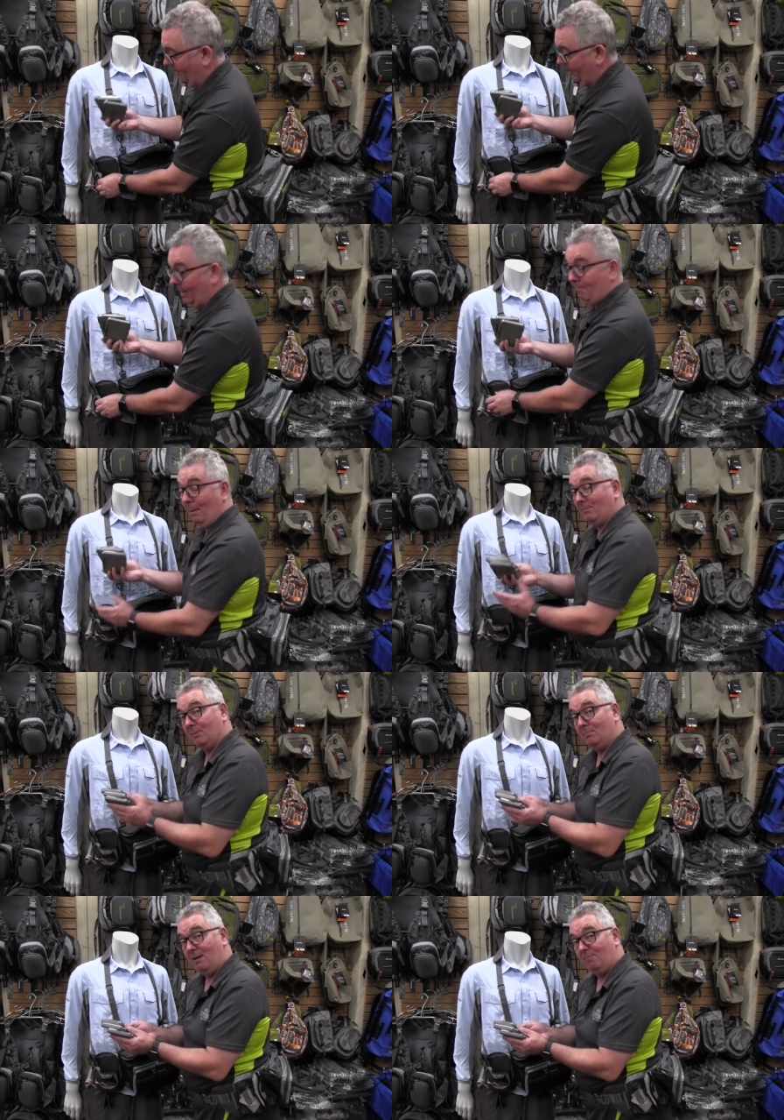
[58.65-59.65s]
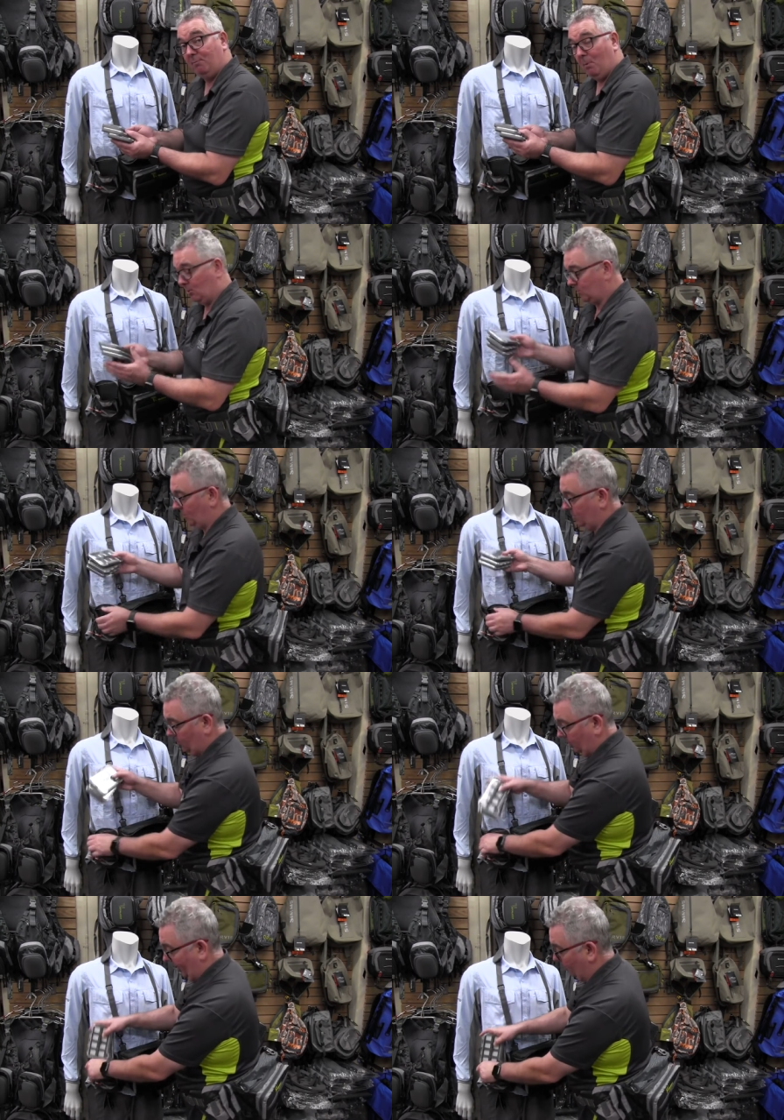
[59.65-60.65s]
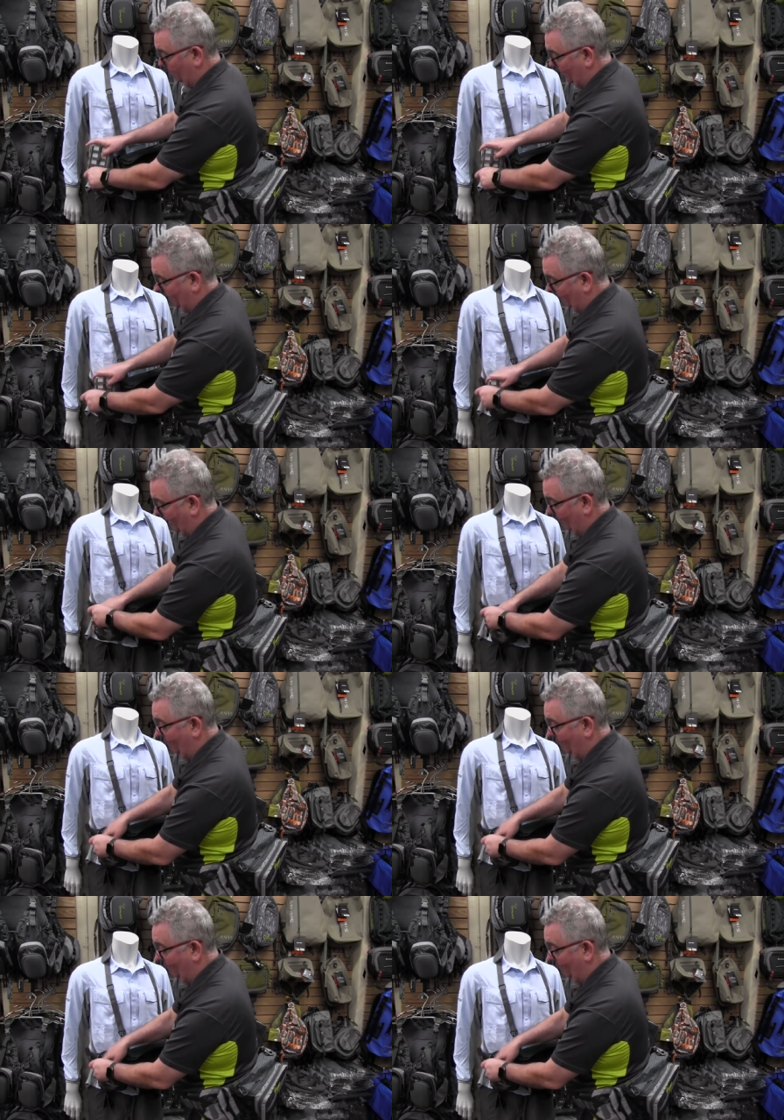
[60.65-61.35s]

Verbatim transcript: you know, perhaps some nymph boxes or they could be uh,